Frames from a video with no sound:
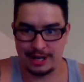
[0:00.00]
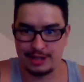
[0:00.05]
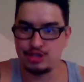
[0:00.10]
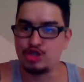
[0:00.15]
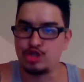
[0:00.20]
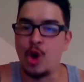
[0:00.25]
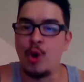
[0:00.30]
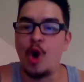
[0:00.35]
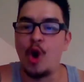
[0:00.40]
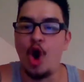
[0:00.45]
is
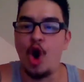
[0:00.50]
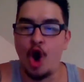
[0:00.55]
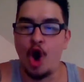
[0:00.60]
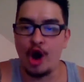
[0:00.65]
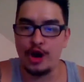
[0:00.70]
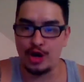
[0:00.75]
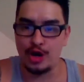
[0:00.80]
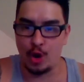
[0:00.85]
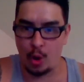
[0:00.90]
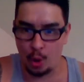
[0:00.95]
so
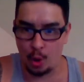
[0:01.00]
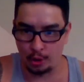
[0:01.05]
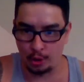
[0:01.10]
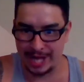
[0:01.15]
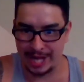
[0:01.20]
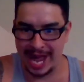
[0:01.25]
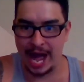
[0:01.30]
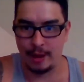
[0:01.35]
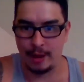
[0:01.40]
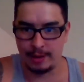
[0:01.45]
hard to hold
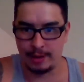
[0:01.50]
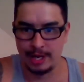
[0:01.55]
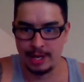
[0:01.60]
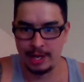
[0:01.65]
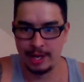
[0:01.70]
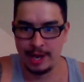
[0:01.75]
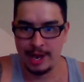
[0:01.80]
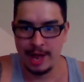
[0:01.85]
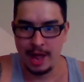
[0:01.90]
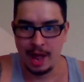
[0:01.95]
down
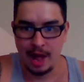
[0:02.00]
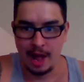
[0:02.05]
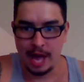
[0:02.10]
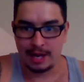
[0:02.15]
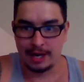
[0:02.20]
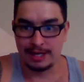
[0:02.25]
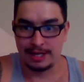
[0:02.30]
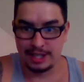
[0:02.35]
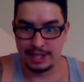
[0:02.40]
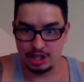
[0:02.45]

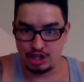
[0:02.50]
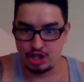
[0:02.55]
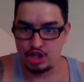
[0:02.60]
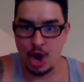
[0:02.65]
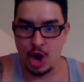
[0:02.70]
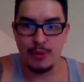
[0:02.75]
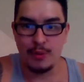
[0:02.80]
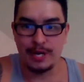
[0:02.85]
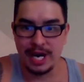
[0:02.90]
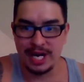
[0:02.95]
because he's
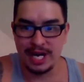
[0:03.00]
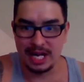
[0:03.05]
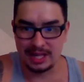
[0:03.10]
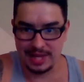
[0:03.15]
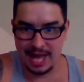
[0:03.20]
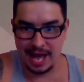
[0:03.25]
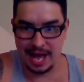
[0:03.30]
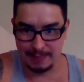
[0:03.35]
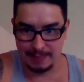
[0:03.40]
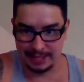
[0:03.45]
so good at
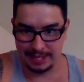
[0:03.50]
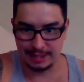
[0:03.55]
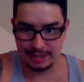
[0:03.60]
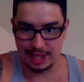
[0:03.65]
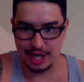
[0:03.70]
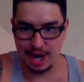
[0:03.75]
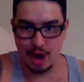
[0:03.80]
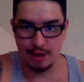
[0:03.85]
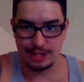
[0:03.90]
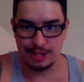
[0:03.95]
that because he
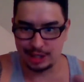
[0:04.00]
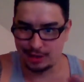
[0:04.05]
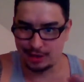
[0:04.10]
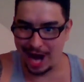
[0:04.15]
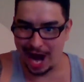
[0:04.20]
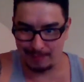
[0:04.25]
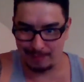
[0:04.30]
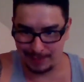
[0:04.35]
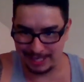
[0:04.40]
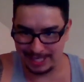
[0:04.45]
knows his
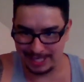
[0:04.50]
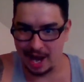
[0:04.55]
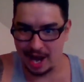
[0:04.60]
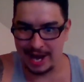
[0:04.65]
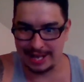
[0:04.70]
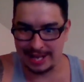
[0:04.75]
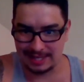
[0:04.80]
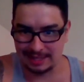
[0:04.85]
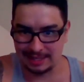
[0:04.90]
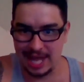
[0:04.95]
grappling's
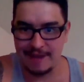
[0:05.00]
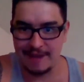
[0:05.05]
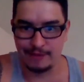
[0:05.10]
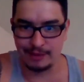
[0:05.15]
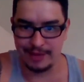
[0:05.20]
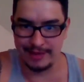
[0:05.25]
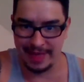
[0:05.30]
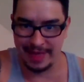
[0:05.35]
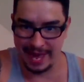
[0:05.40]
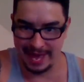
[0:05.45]
not at the
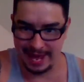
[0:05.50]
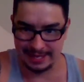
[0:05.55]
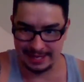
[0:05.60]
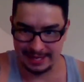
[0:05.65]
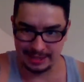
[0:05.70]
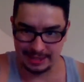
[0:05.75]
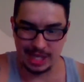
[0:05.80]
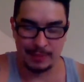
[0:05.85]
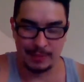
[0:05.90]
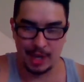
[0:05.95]
level that
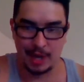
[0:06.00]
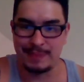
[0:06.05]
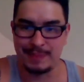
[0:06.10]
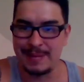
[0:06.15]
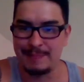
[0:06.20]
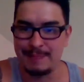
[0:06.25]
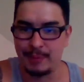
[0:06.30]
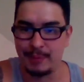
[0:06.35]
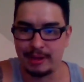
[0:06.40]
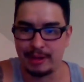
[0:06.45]
as some other
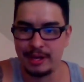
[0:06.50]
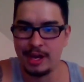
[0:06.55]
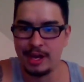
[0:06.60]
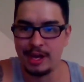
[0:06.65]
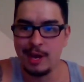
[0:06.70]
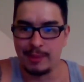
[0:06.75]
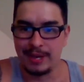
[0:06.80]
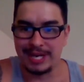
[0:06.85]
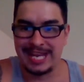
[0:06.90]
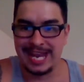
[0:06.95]
people.
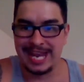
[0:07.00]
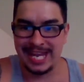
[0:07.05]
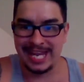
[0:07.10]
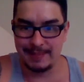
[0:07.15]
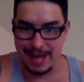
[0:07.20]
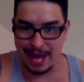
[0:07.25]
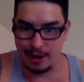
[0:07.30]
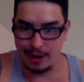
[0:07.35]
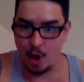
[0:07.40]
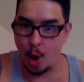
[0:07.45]
But getting
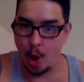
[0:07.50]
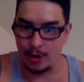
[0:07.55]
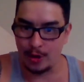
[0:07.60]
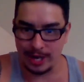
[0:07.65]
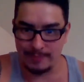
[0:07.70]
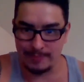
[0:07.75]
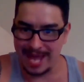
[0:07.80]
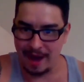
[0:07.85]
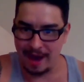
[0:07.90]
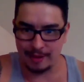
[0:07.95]
him down and holding
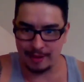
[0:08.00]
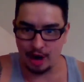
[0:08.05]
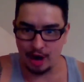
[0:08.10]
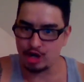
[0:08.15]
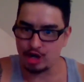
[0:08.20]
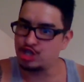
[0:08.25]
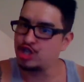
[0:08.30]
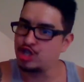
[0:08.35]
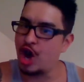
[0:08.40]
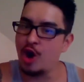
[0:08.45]
him down are
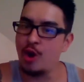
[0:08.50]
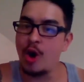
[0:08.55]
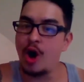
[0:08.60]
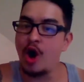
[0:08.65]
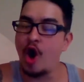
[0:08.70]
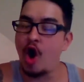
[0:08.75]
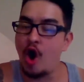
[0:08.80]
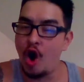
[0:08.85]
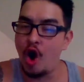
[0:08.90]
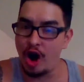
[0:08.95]
so
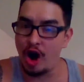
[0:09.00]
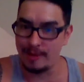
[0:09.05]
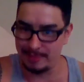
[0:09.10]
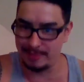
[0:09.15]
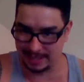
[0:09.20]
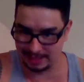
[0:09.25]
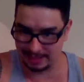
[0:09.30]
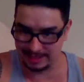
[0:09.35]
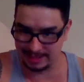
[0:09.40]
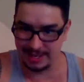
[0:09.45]
hard
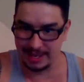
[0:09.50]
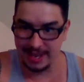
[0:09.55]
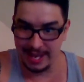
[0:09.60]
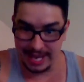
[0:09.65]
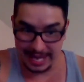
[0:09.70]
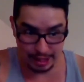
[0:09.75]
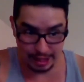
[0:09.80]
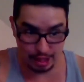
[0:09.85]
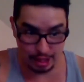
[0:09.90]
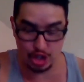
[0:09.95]
because
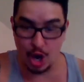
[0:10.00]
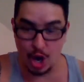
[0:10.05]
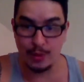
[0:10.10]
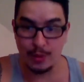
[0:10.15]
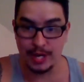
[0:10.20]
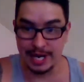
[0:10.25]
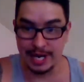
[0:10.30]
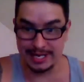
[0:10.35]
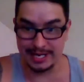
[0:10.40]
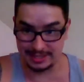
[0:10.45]
he's so
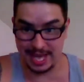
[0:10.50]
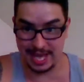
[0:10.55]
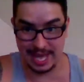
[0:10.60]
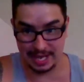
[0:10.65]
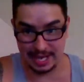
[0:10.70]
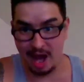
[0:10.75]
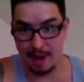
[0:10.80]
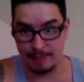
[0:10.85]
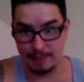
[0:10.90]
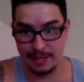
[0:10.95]
good at
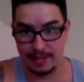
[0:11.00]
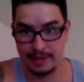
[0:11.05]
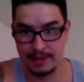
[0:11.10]
staying up.